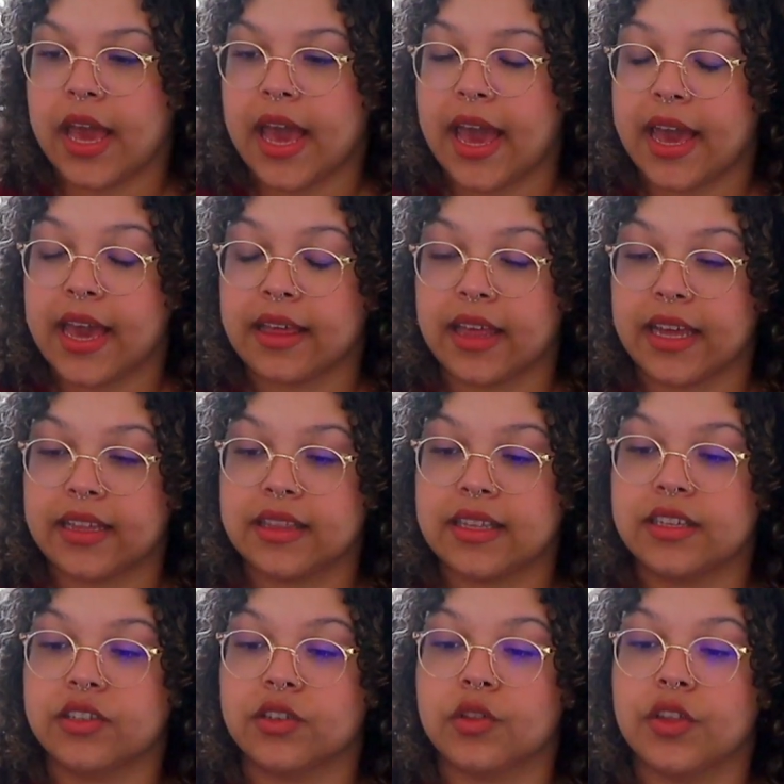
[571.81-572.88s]
hey, like
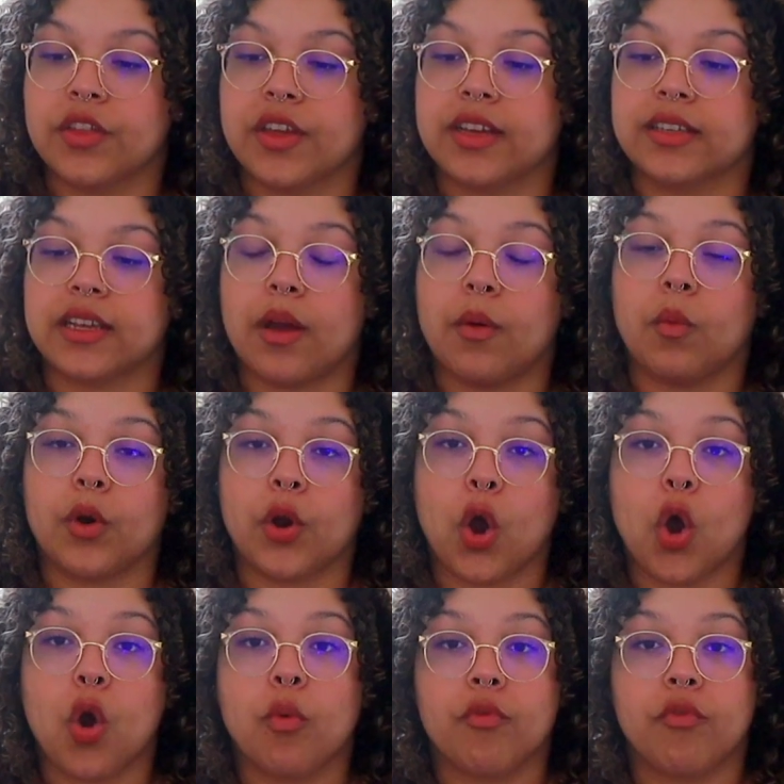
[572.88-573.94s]
these are the things I would
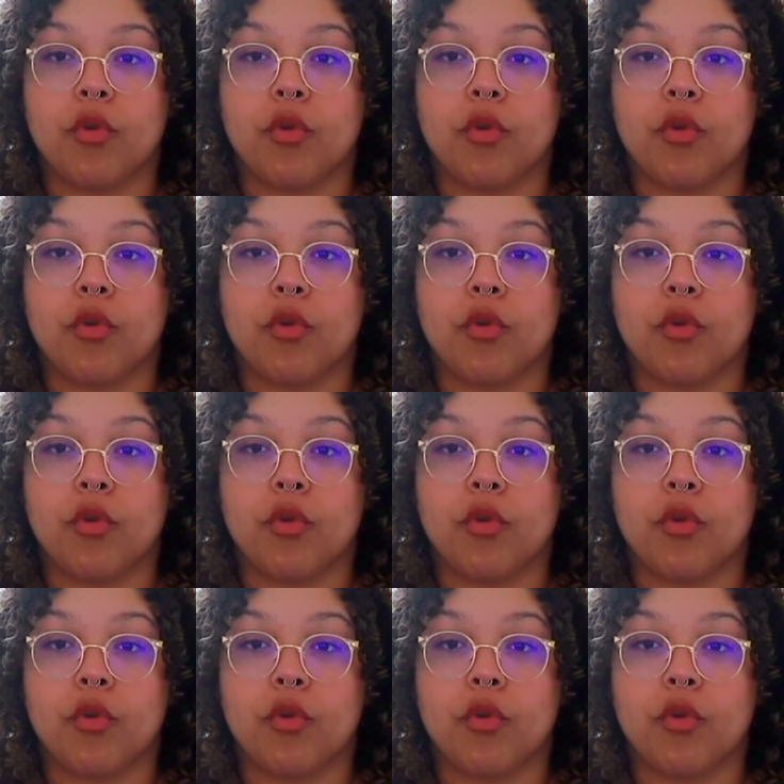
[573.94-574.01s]
hope